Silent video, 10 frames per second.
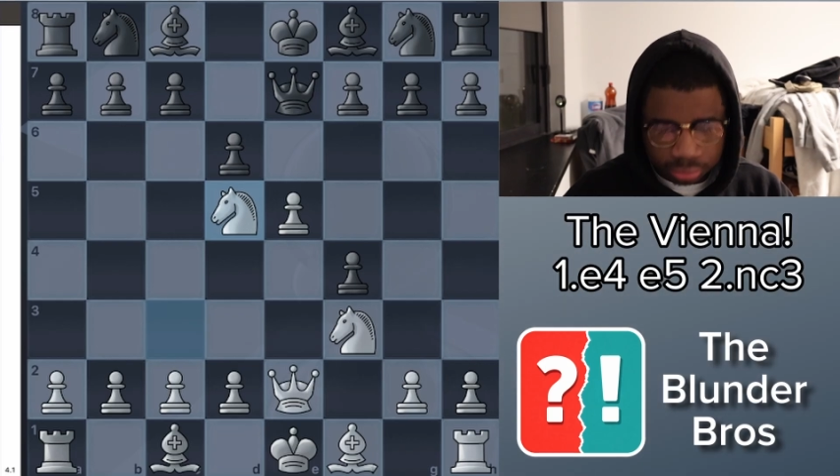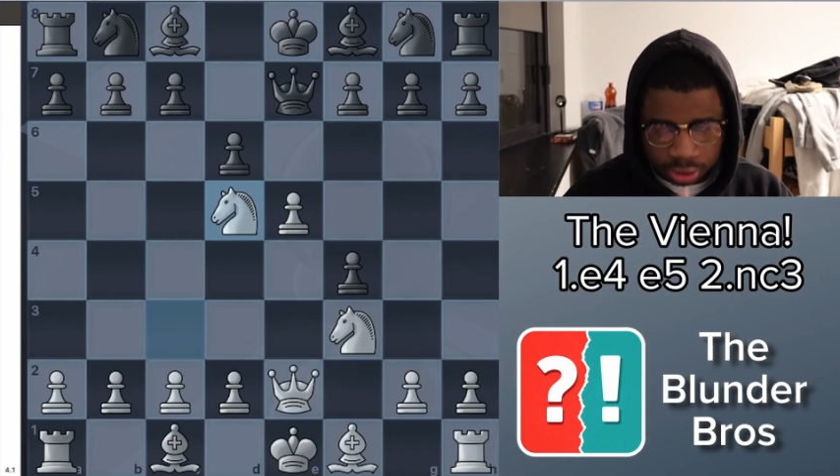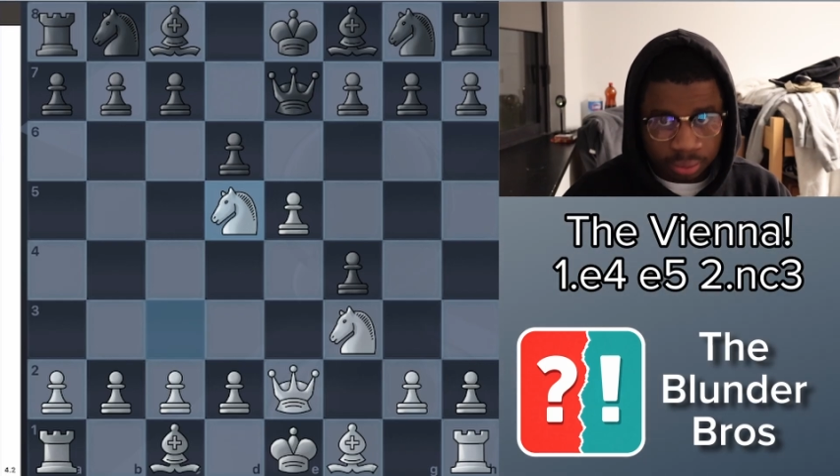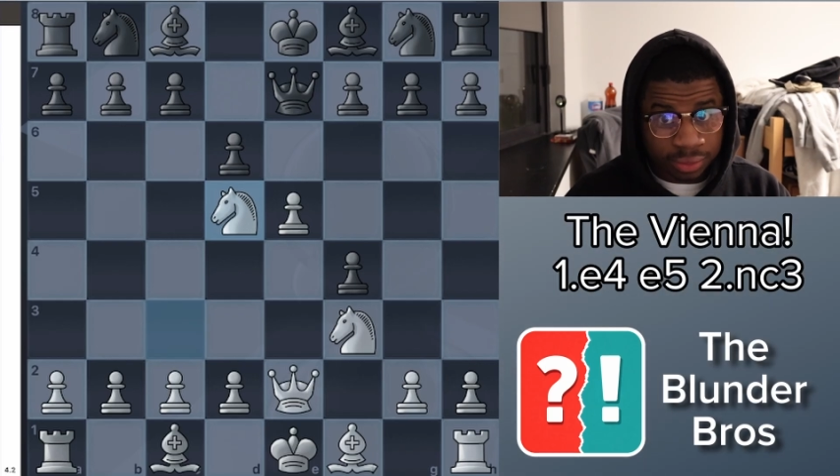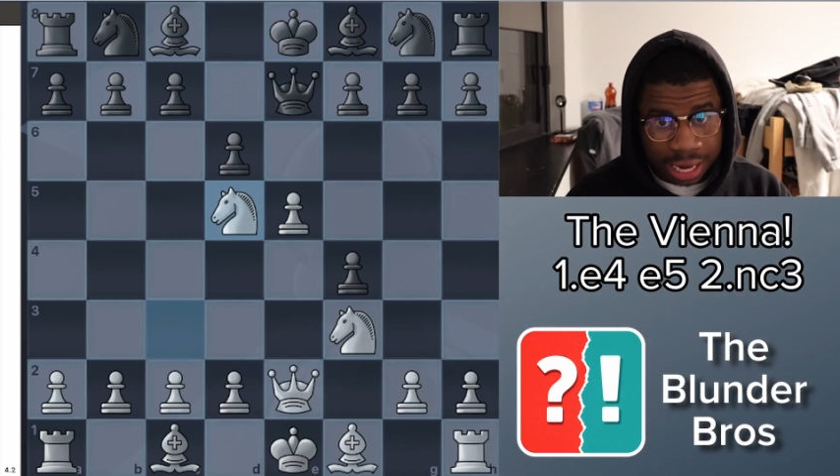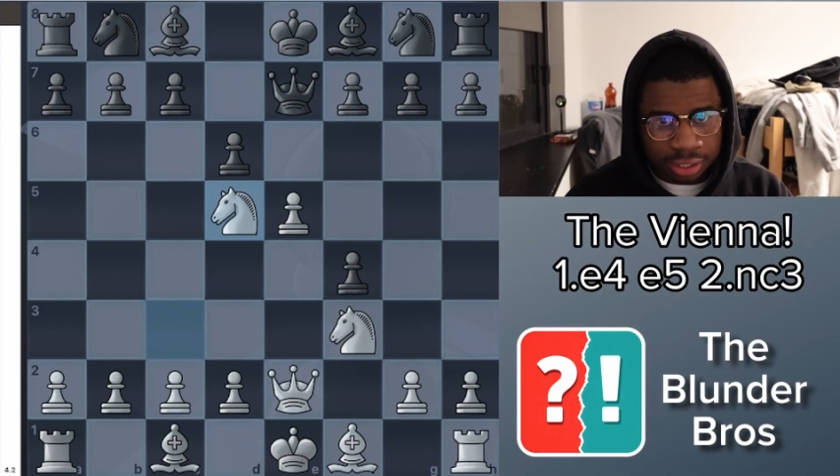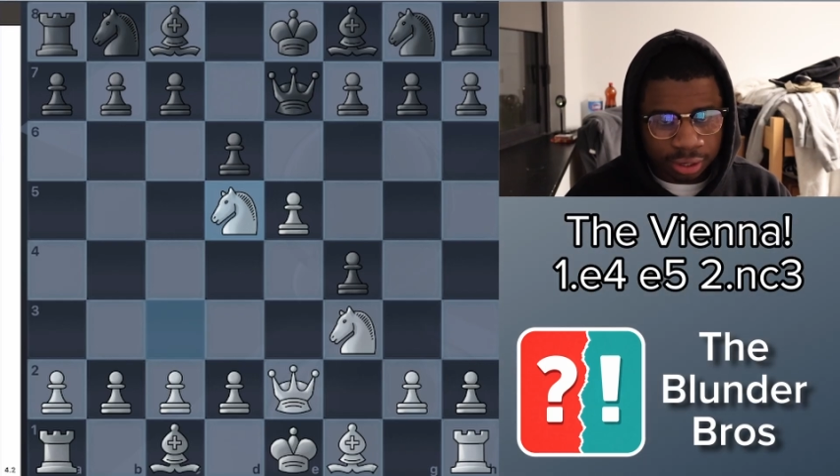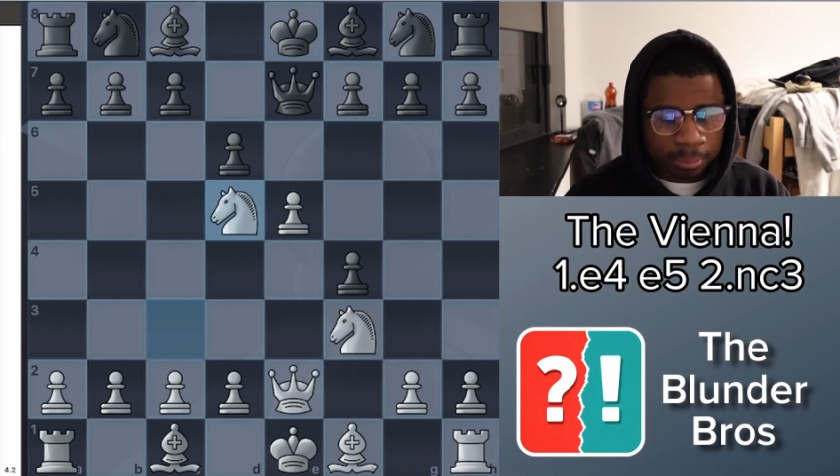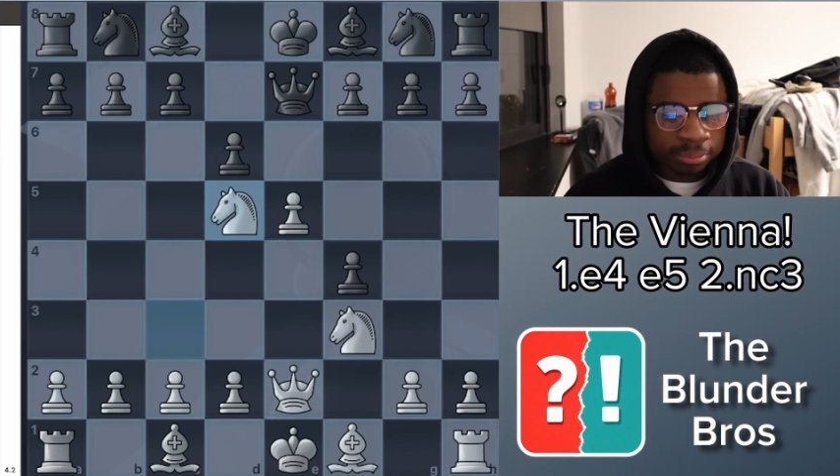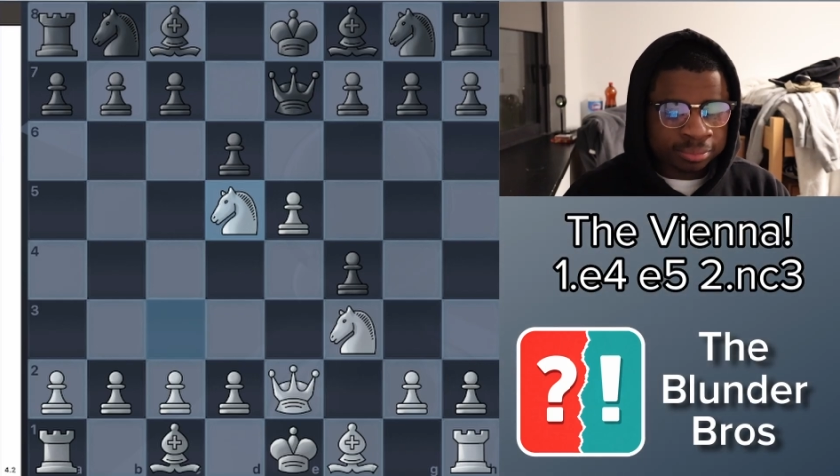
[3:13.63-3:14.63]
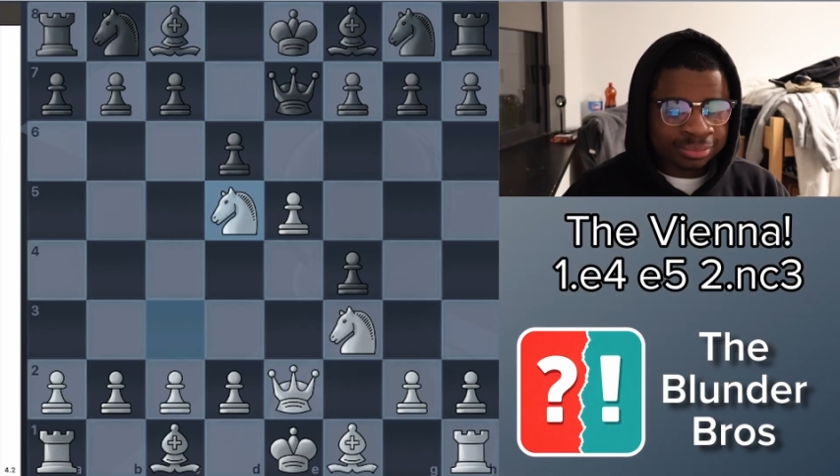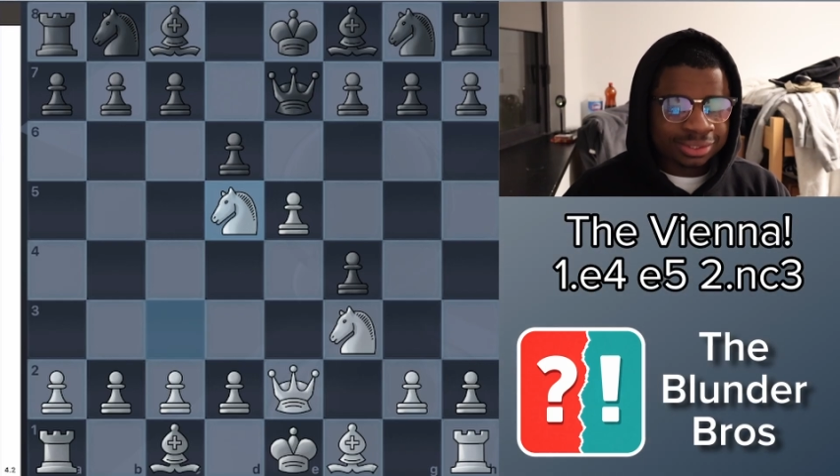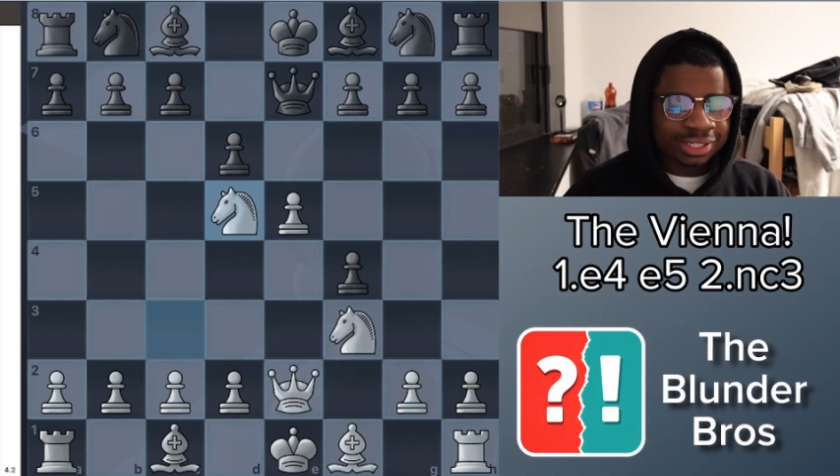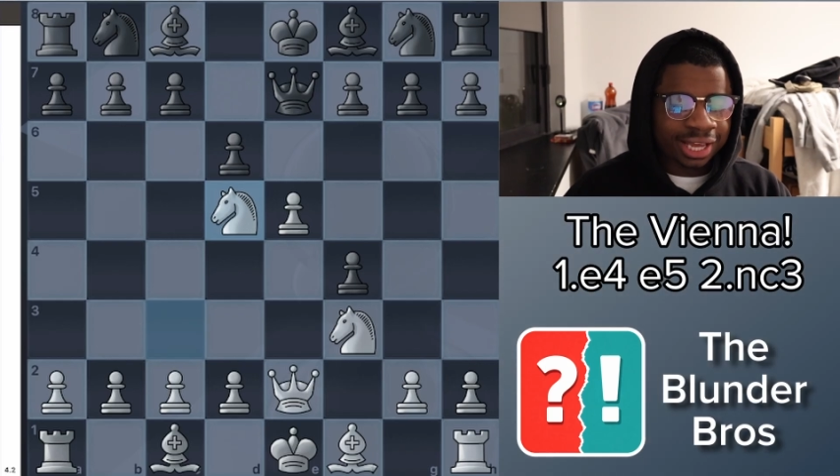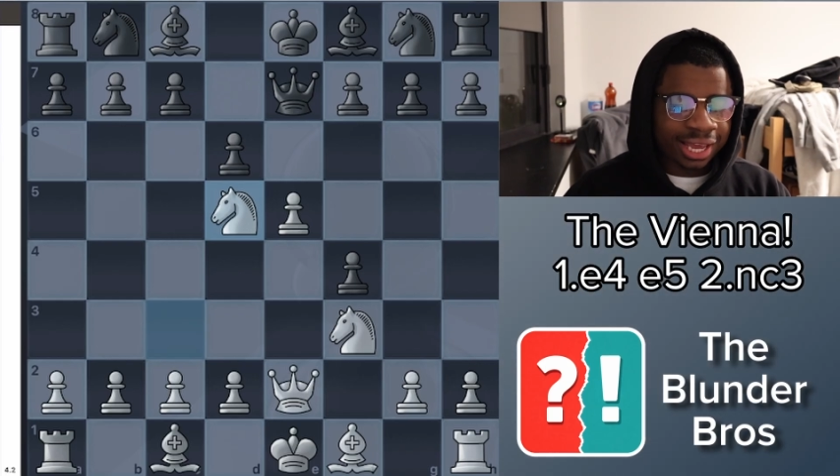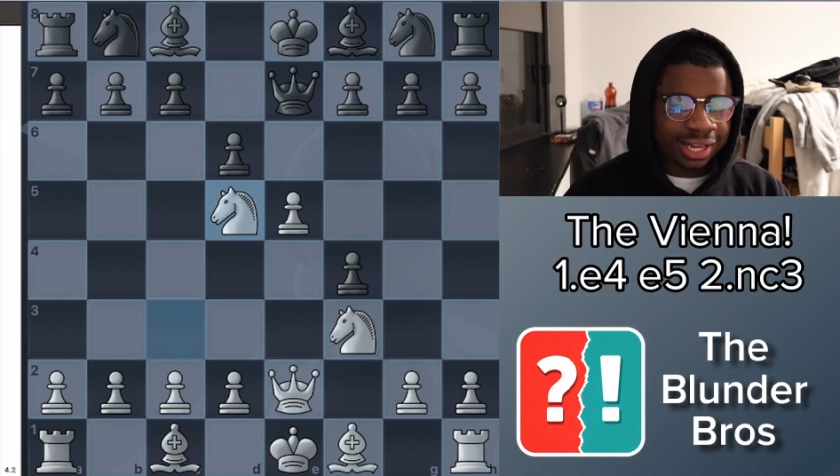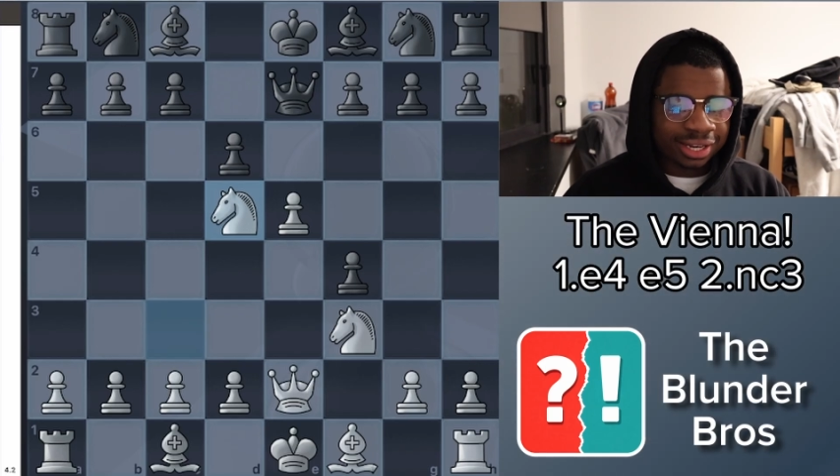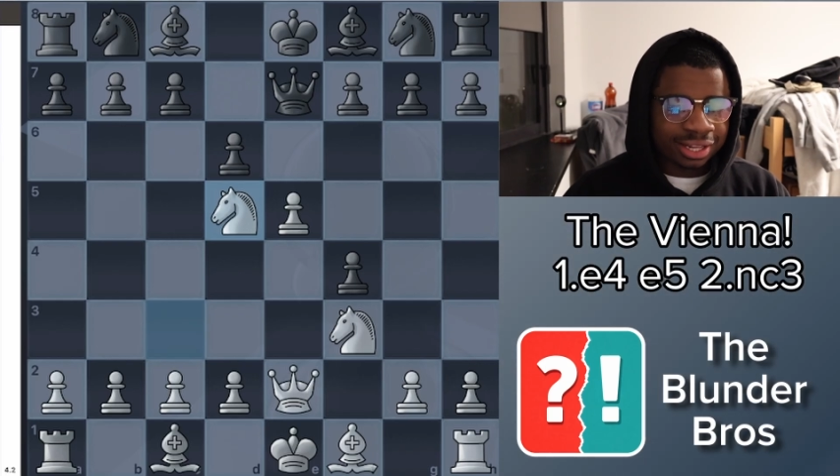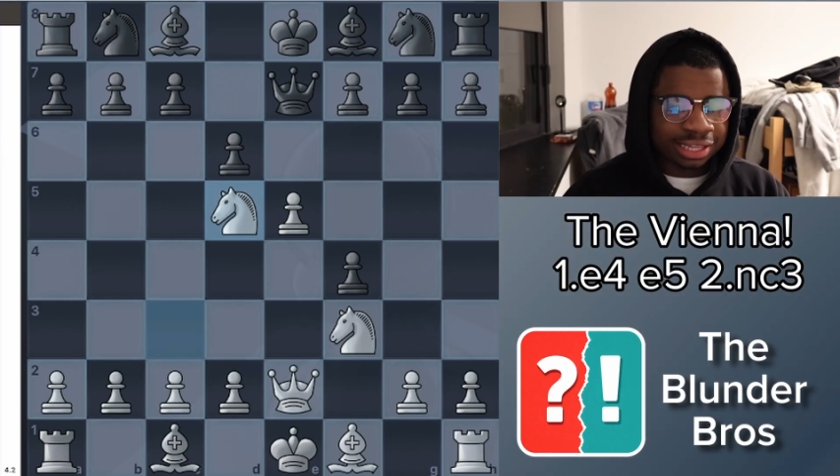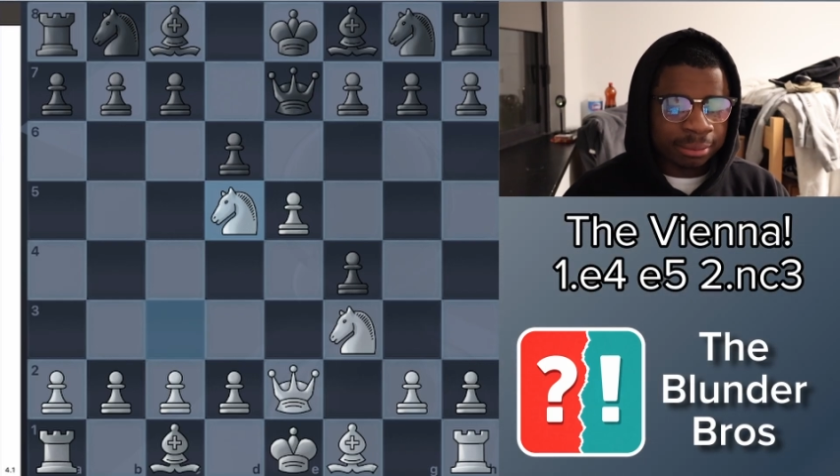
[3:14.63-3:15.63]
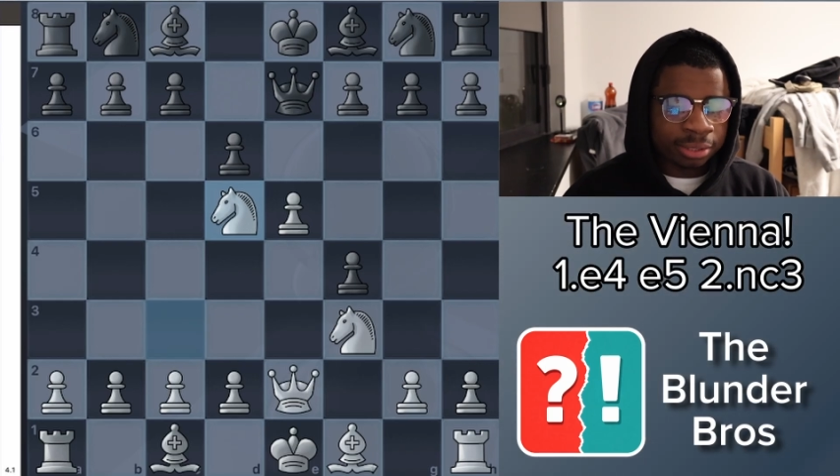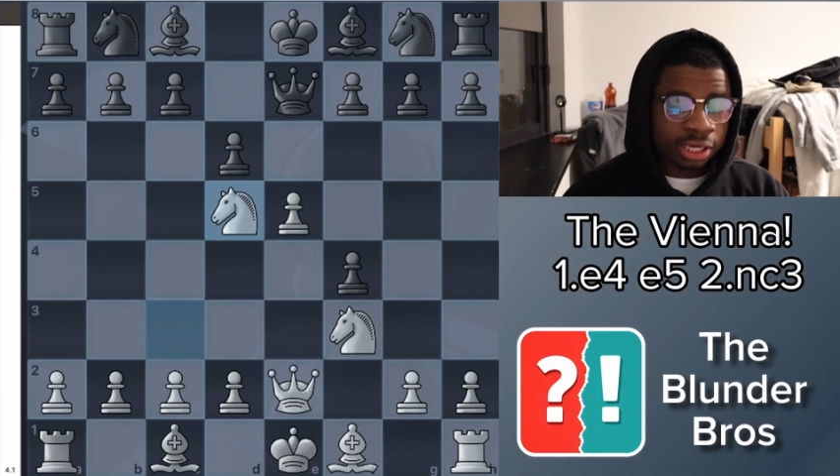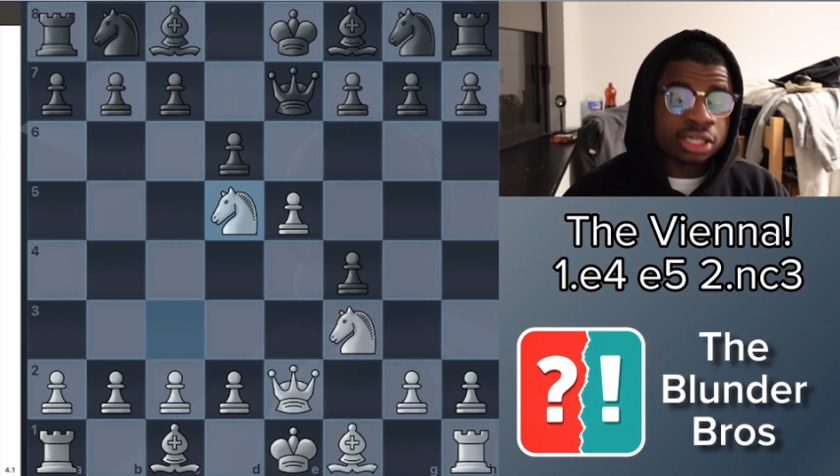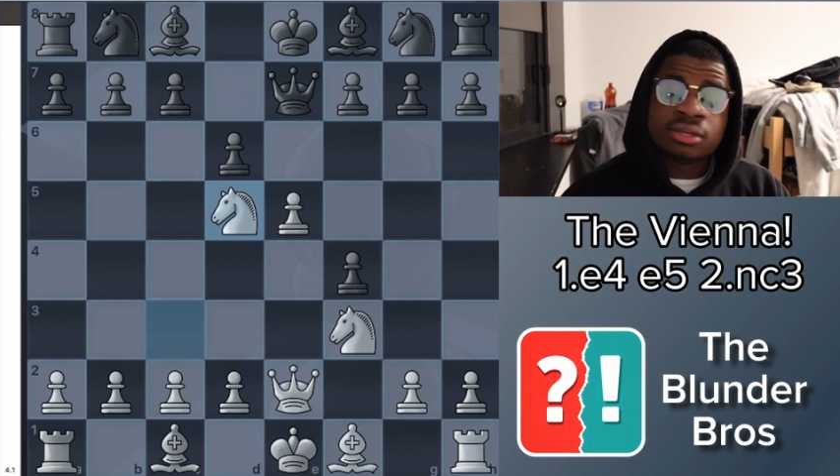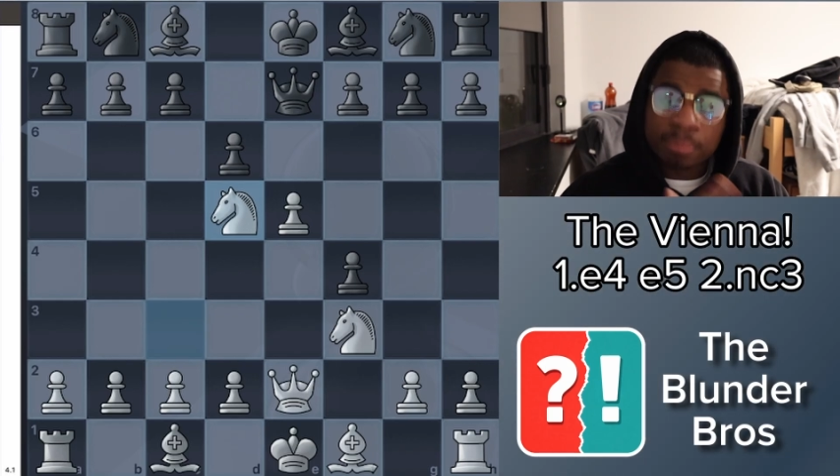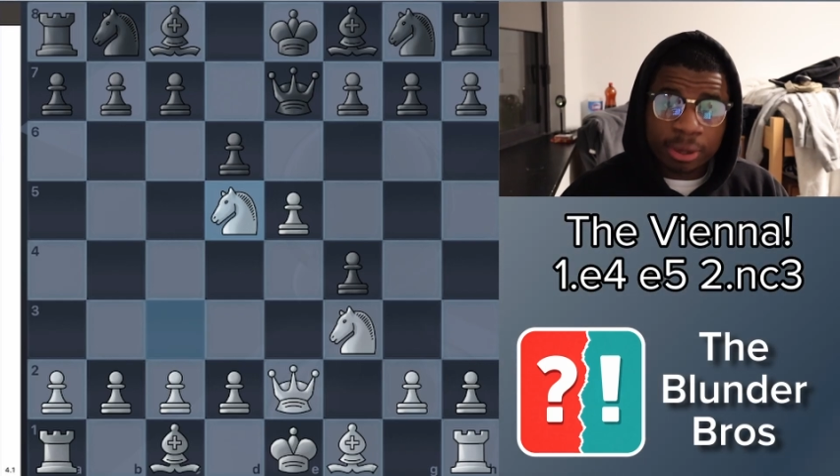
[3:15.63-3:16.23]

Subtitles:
that dumb and that they play